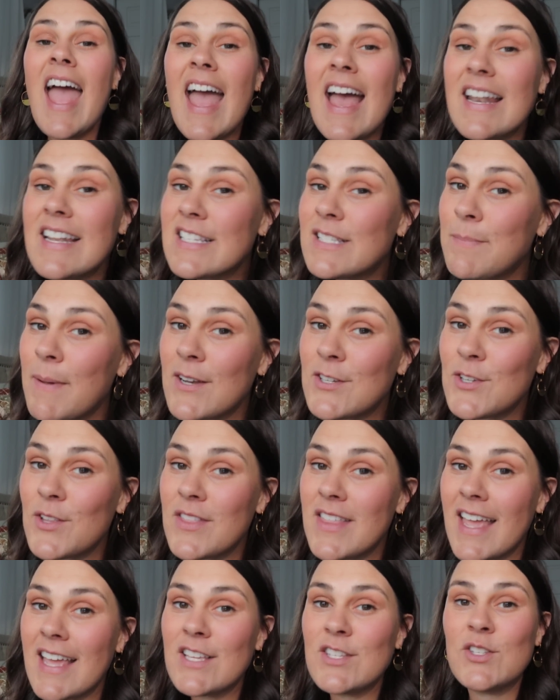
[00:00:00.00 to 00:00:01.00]
And a
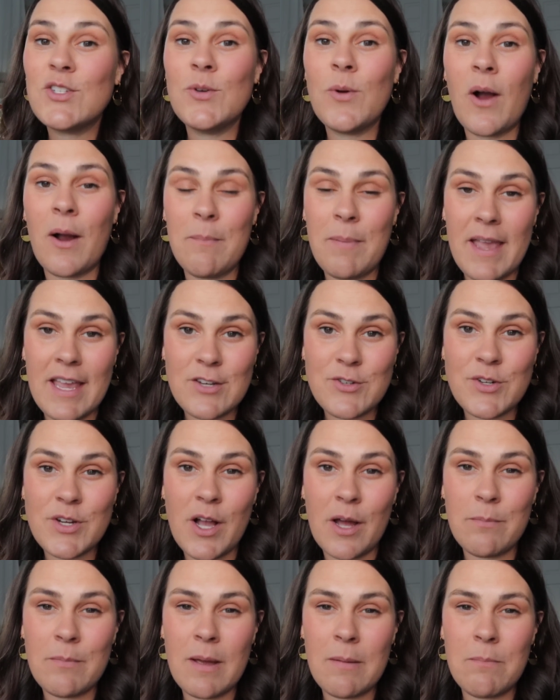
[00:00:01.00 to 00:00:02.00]
special thanks to our
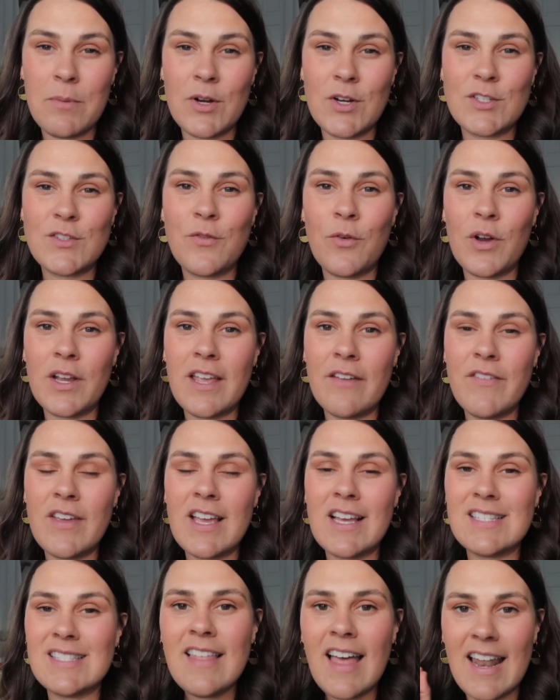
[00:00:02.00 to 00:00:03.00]
Patreon members for
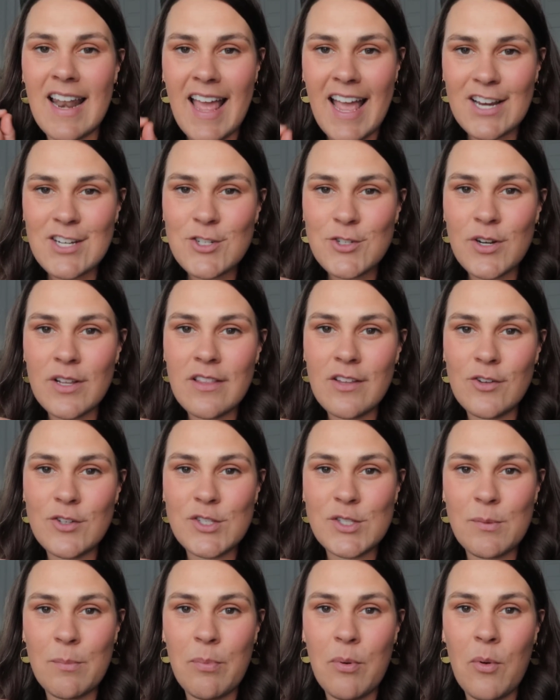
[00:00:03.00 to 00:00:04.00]
giving us that extra little
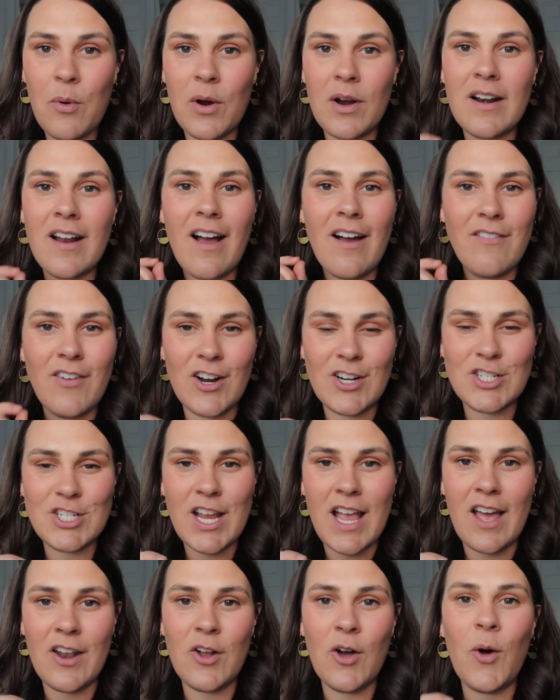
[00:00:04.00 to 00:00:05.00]
support of our
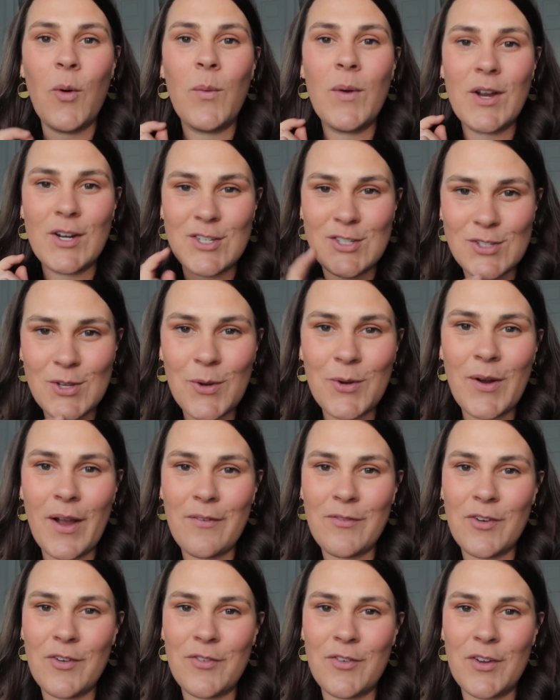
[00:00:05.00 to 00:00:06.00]
channel. We are so
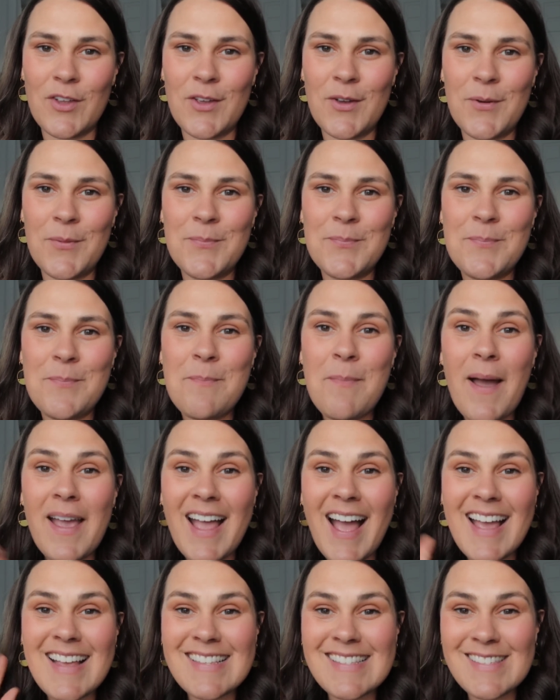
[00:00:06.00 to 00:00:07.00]
grateful for you.
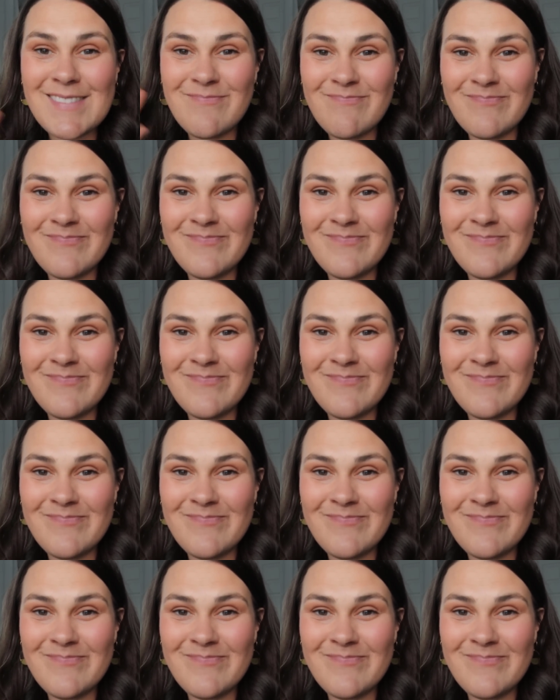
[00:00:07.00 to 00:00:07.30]
Bye, guys.